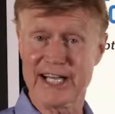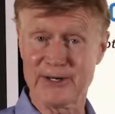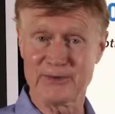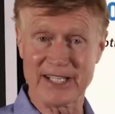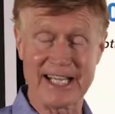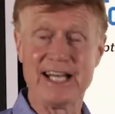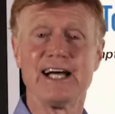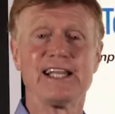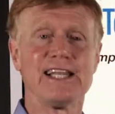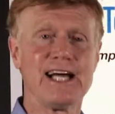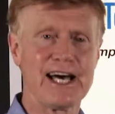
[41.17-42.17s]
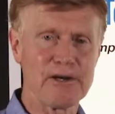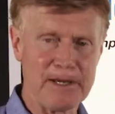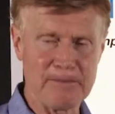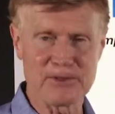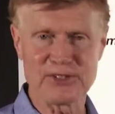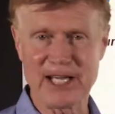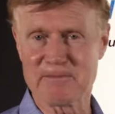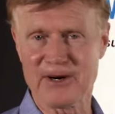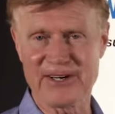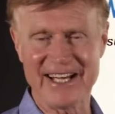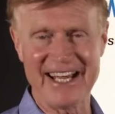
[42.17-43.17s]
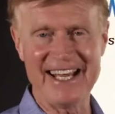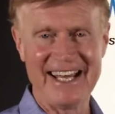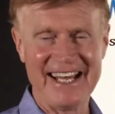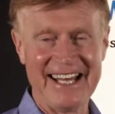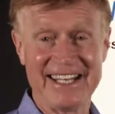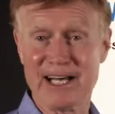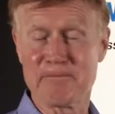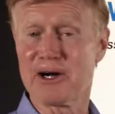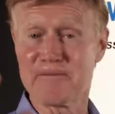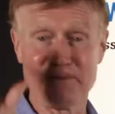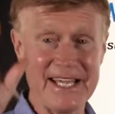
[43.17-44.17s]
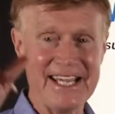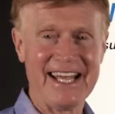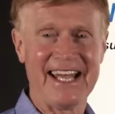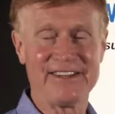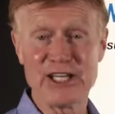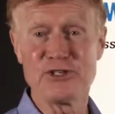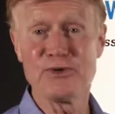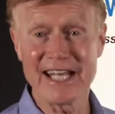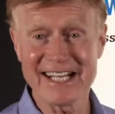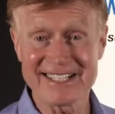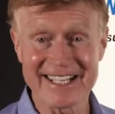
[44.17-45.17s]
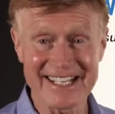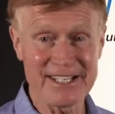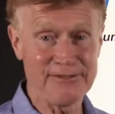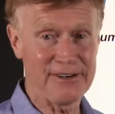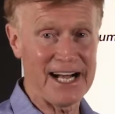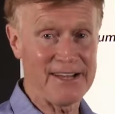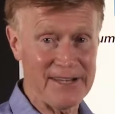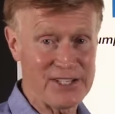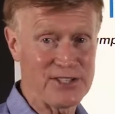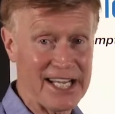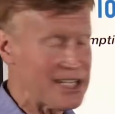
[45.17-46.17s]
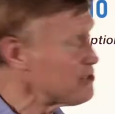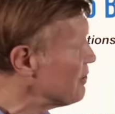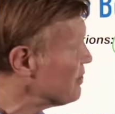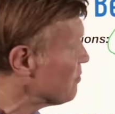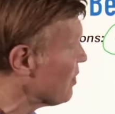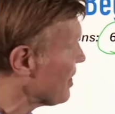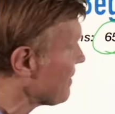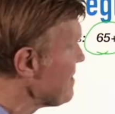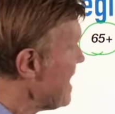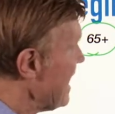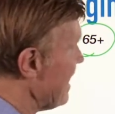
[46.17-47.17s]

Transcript: A only. A lot of people take Part A and not Part B, and they do that at sixty-five as they continue to work.